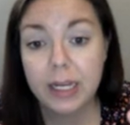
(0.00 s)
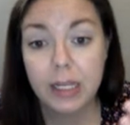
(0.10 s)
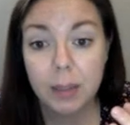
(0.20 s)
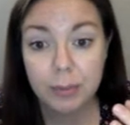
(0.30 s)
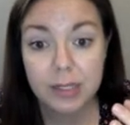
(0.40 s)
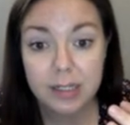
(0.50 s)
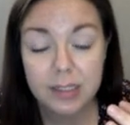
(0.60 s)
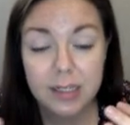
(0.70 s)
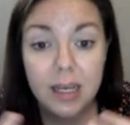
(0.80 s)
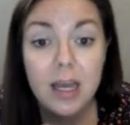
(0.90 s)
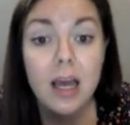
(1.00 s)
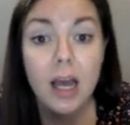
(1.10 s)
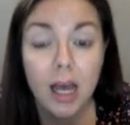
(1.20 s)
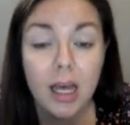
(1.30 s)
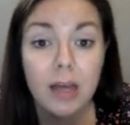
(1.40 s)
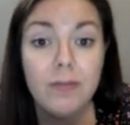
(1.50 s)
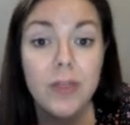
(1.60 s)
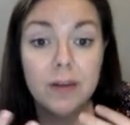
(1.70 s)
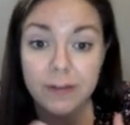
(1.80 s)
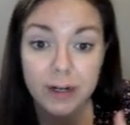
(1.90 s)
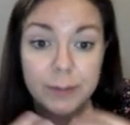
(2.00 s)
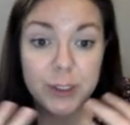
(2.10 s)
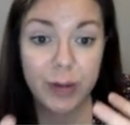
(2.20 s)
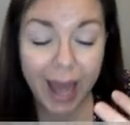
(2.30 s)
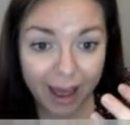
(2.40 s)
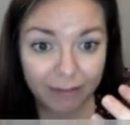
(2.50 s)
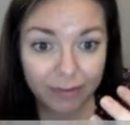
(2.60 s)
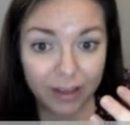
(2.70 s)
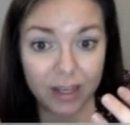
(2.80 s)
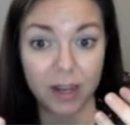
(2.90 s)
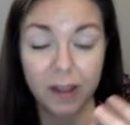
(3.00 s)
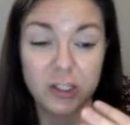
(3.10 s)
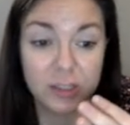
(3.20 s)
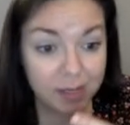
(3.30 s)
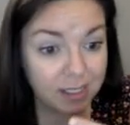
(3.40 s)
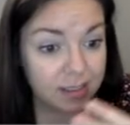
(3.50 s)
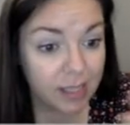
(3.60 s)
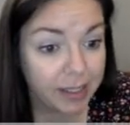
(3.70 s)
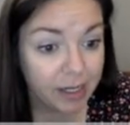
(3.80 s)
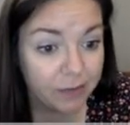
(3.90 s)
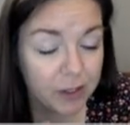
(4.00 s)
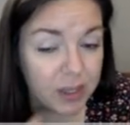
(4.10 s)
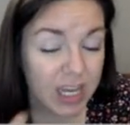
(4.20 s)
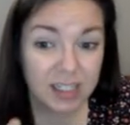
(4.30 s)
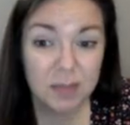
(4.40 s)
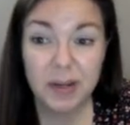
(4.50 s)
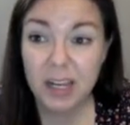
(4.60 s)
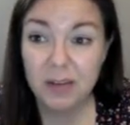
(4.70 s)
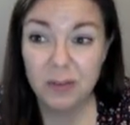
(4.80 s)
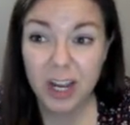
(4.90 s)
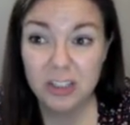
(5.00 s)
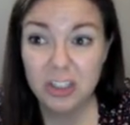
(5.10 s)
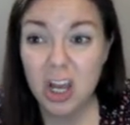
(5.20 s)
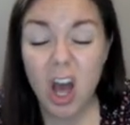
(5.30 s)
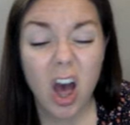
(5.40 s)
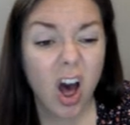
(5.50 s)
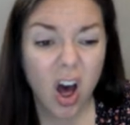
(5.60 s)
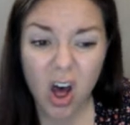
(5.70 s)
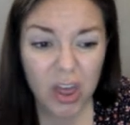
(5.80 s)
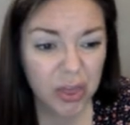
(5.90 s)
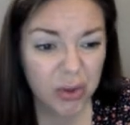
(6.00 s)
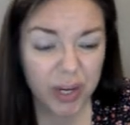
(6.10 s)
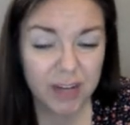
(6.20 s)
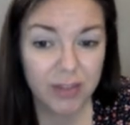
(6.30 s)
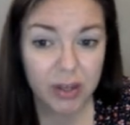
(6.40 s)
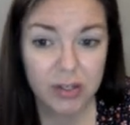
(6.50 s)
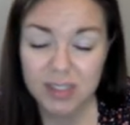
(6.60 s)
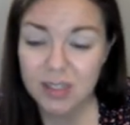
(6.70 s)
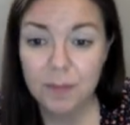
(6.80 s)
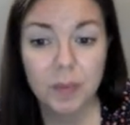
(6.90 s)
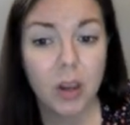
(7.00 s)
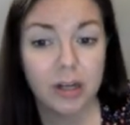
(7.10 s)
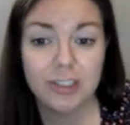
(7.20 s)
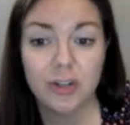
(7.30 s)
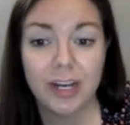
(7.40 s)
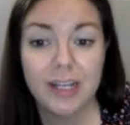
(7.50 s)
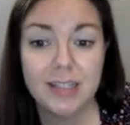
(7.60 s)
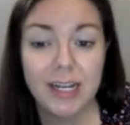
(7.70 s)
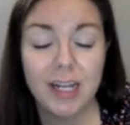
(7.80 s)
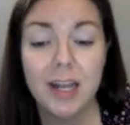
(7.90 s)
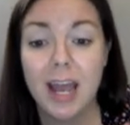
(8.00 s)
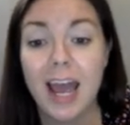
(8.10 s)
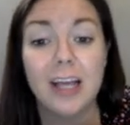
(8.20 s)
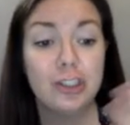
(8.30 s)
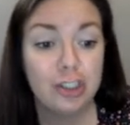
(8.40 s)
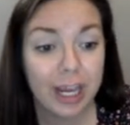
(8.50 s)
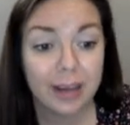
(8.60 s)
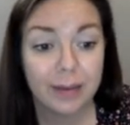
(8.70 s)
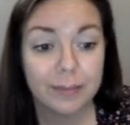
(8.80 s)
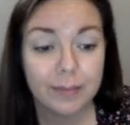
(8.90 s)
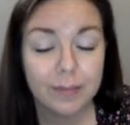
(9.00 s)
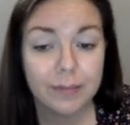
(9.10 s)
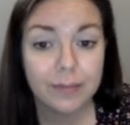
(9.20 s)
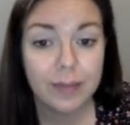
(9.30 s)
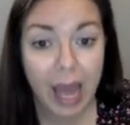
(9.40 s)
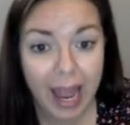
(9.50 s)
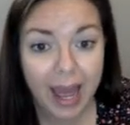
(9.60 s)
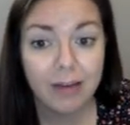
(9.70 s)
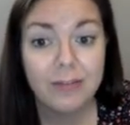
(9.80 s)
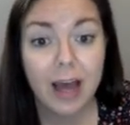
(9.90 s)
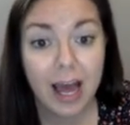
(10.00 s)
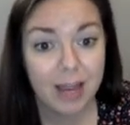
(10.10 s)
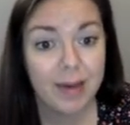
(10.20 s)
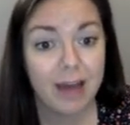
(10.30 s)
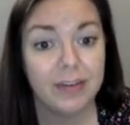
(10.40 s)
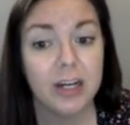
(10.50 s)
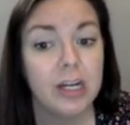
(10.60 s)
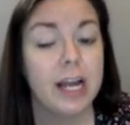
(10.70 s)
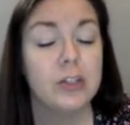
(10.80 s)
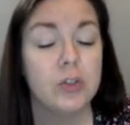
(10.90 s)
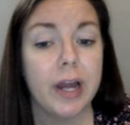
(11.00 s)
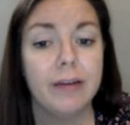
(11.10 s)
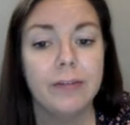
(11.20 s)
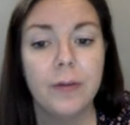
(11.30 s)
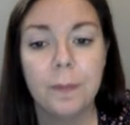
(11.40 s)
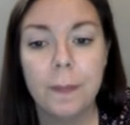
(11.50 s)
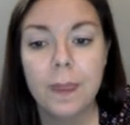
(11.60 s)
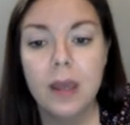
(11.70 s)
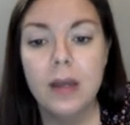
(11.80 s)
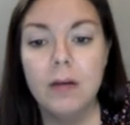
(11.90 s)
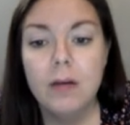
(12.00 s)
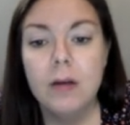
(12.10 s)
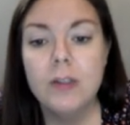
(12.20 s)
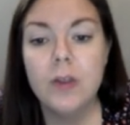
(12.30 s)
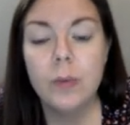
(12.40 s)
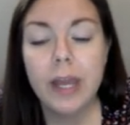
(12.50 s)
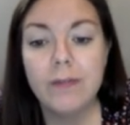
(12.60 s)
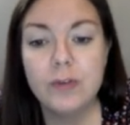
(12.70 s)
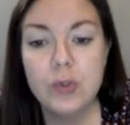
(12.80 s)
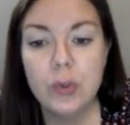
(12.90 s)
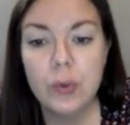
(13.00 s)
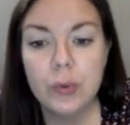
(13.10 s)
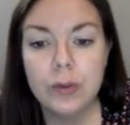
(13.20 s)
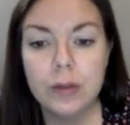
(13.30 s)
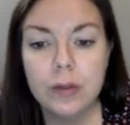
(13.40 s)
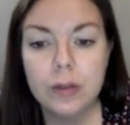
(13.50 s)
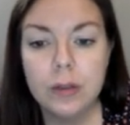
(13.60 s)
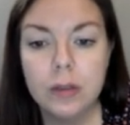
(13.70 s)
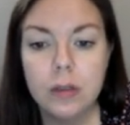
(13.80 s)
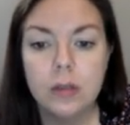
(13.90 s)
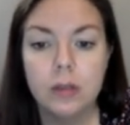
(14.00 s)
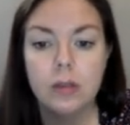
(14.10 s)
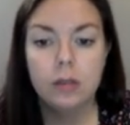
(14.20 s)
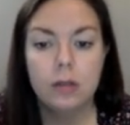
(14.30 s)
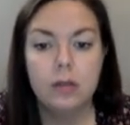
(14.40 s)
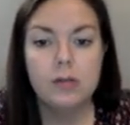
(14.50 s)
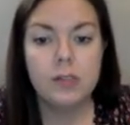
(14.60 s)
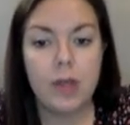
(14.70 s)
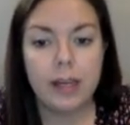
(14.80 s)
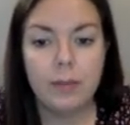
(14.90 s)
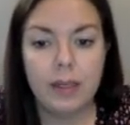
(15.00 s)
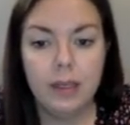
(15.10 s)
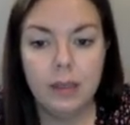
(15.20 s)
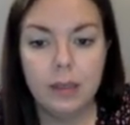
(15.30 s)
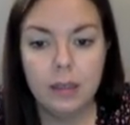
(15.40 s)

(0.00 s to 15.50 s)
in the present of the verb to have. They just mean slightly different things. But in French, all 3 of those are just translated as j'ai. I have, I am having, or I do have. So then we have tu. So that could be